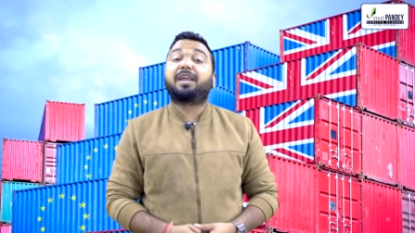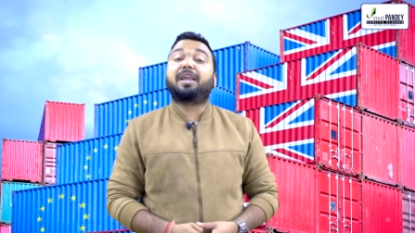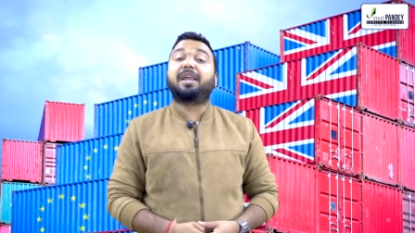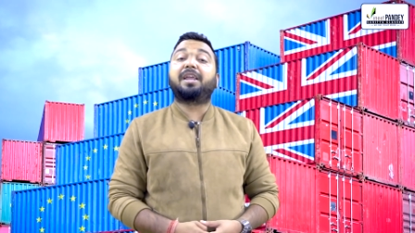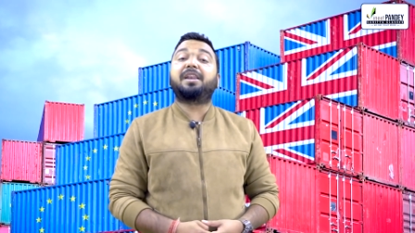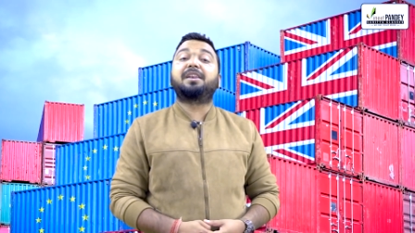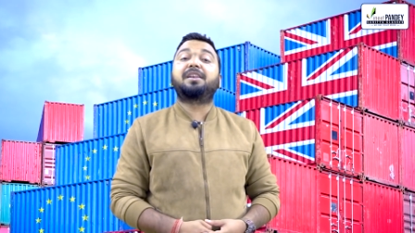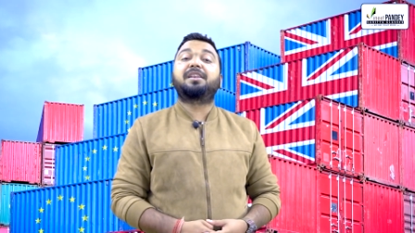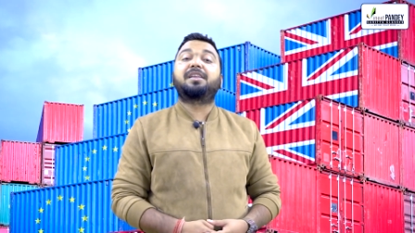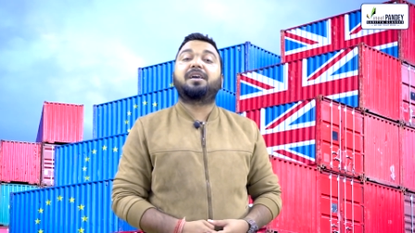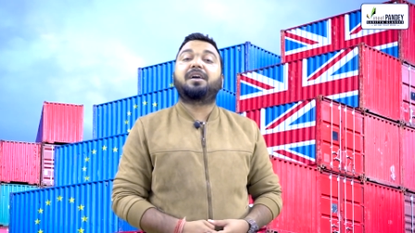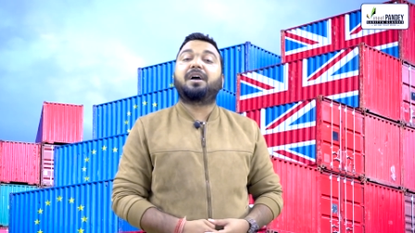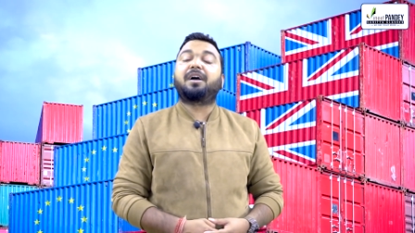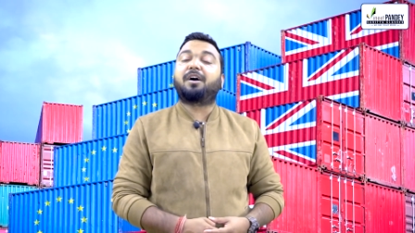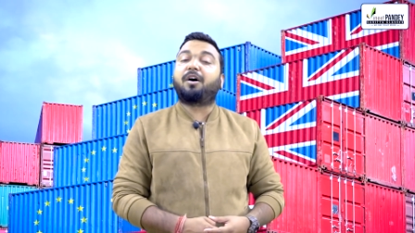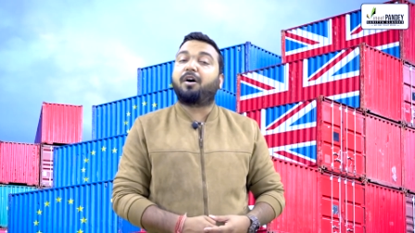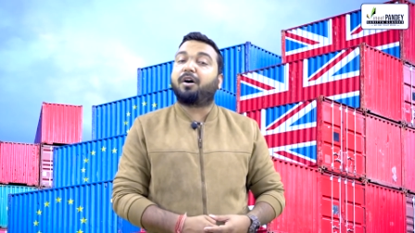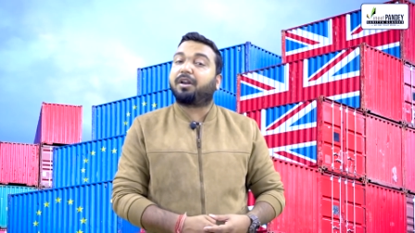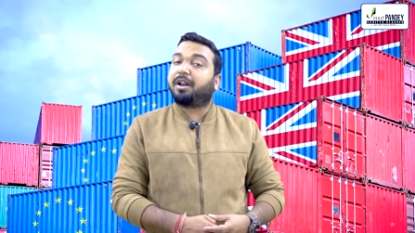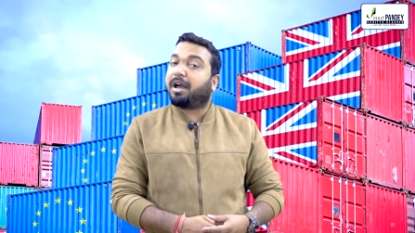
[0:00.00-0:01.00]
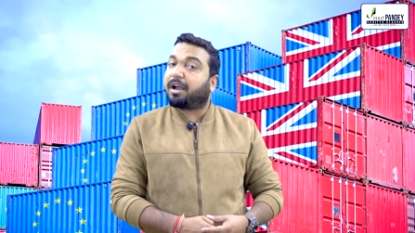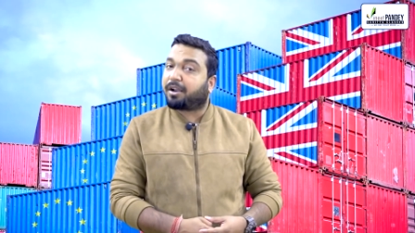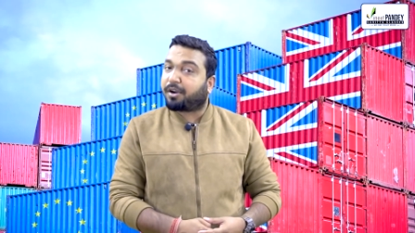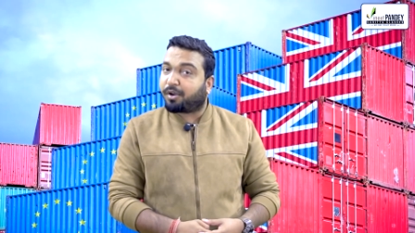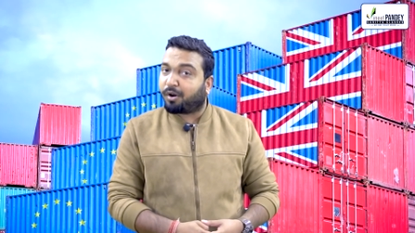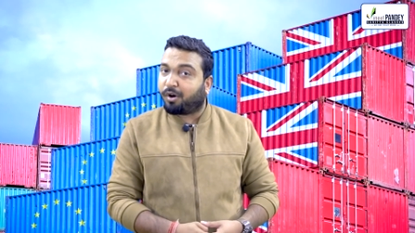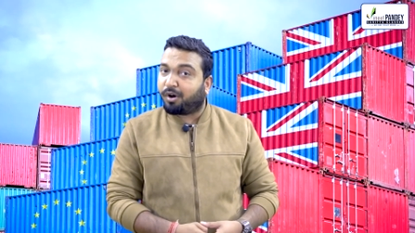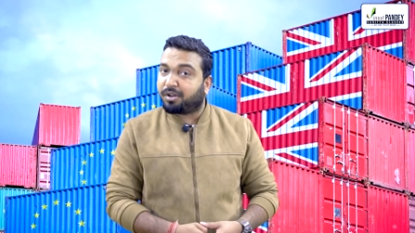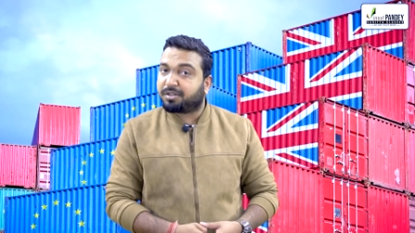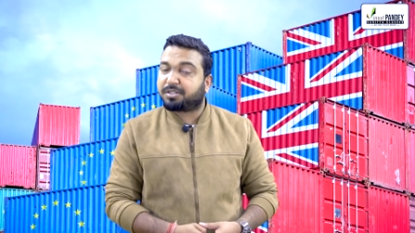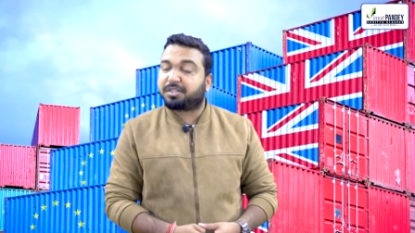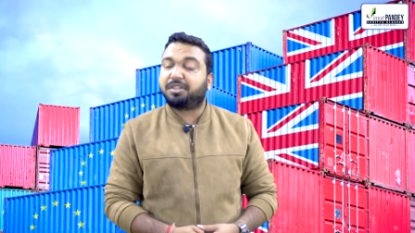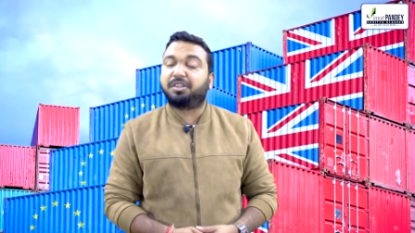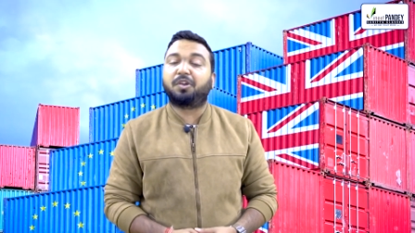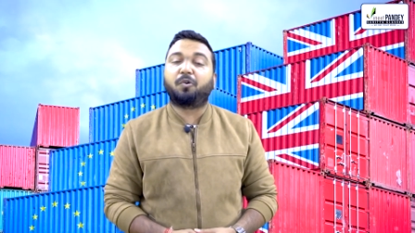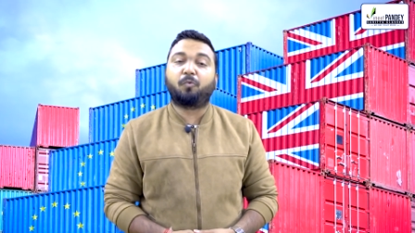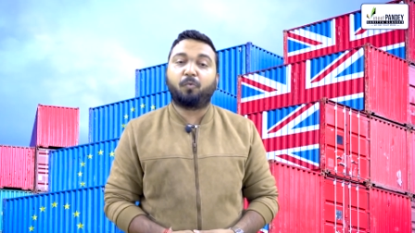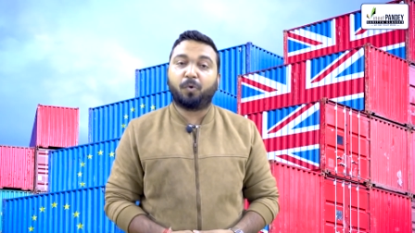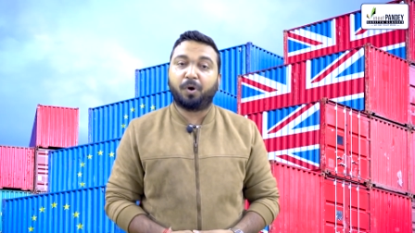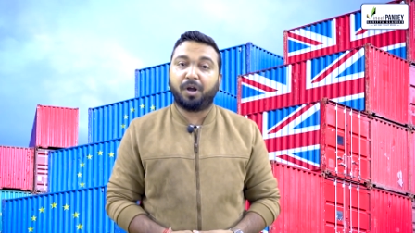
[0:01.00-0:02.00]
in or across
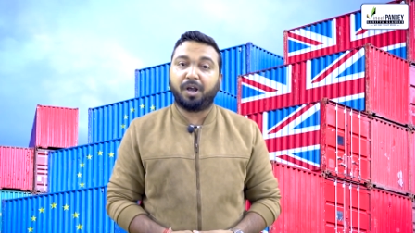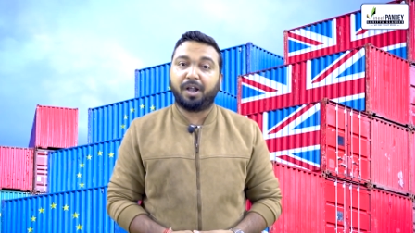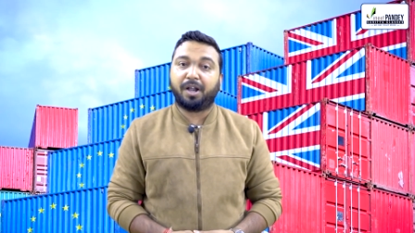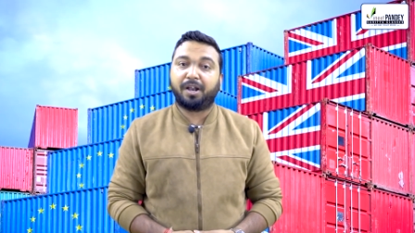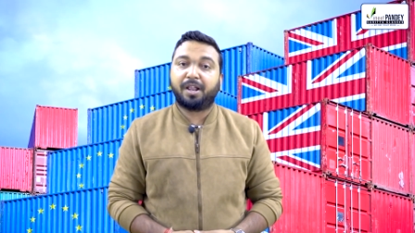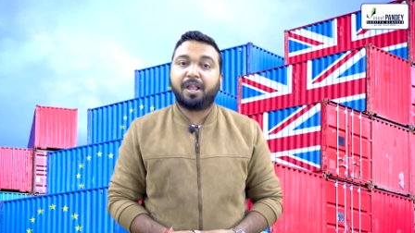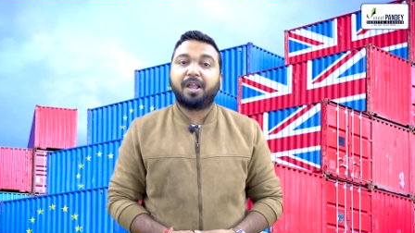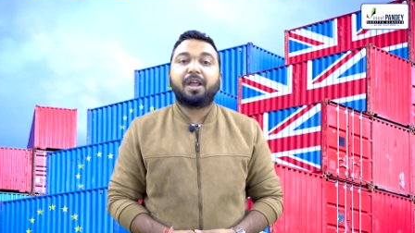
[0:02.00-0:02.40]
the world.